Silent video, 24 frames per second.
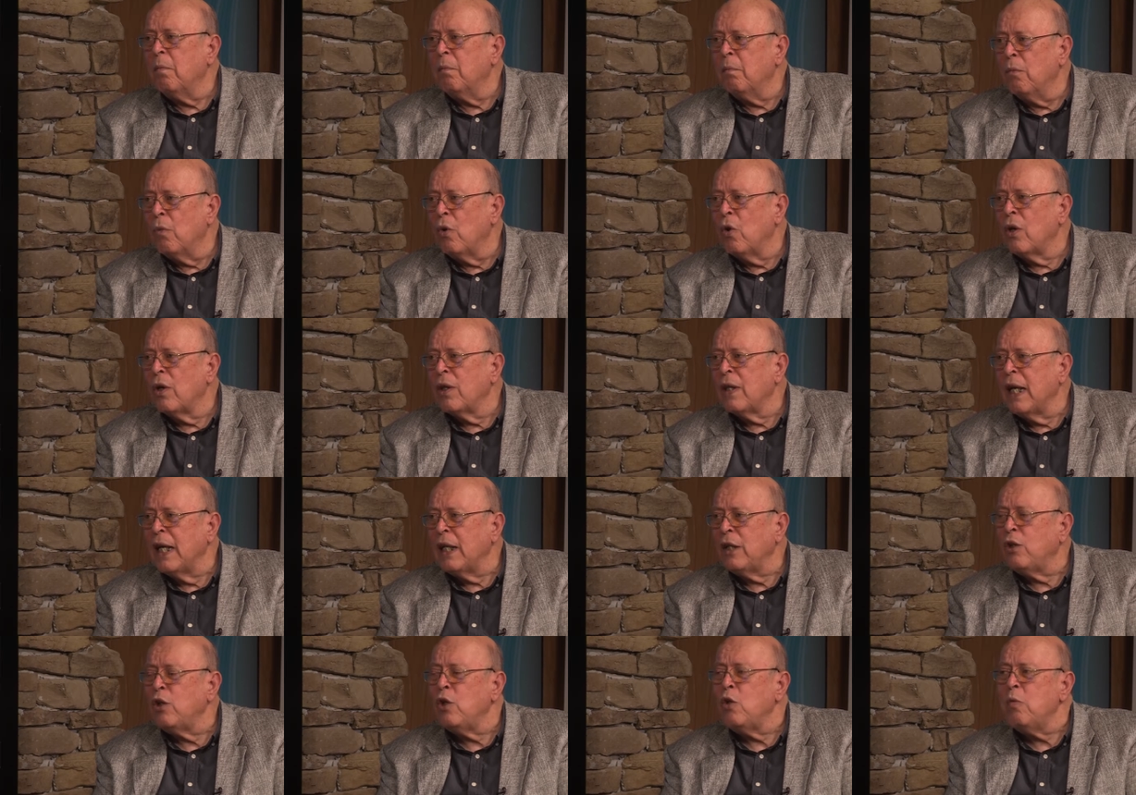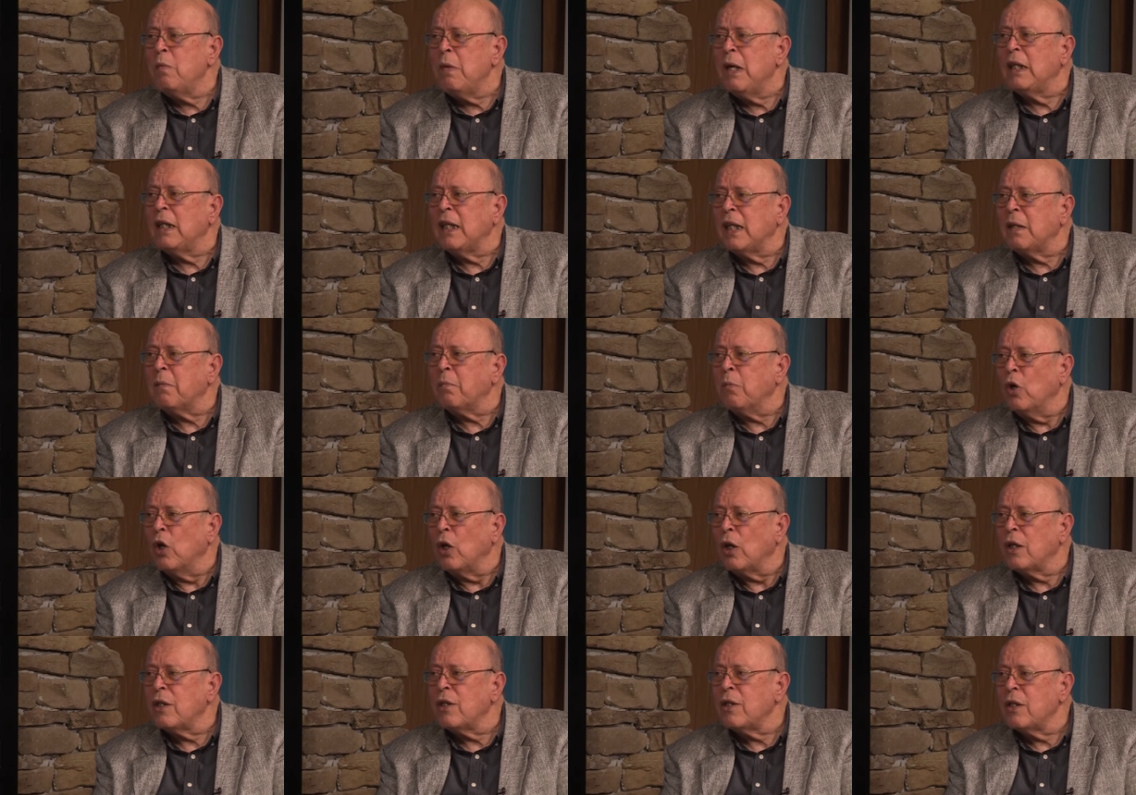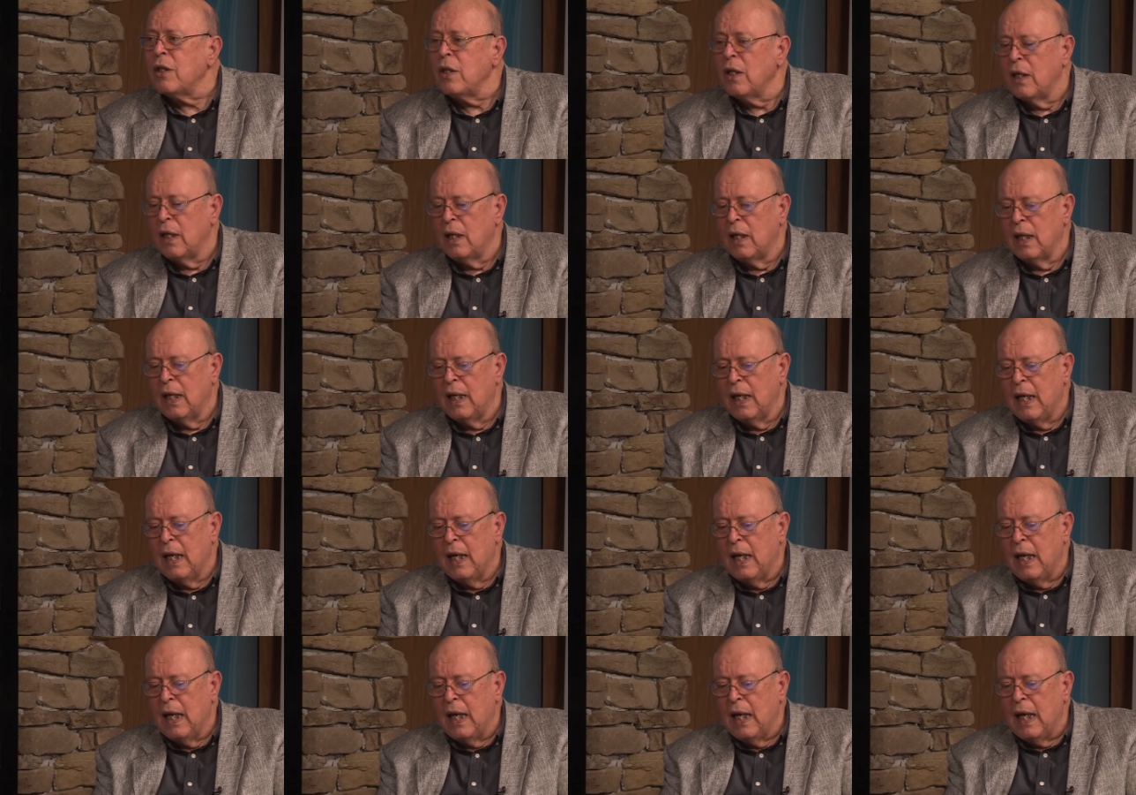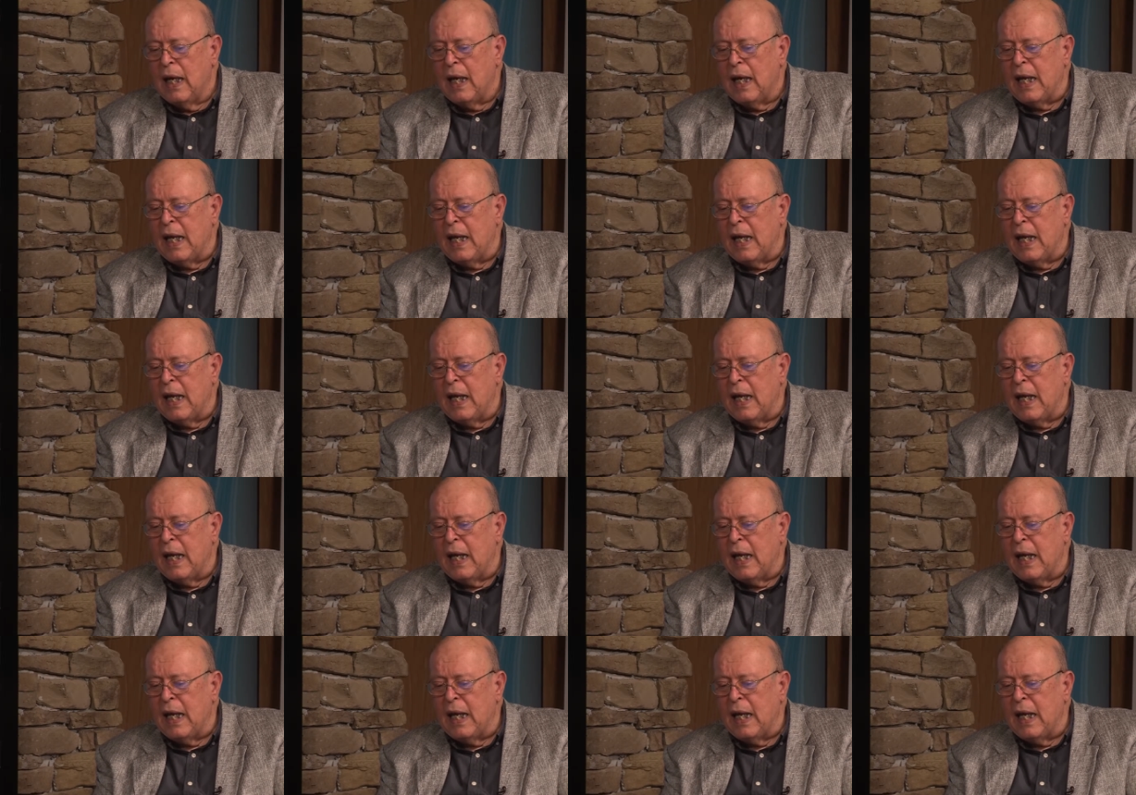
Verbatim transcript: more than 2 million books huh?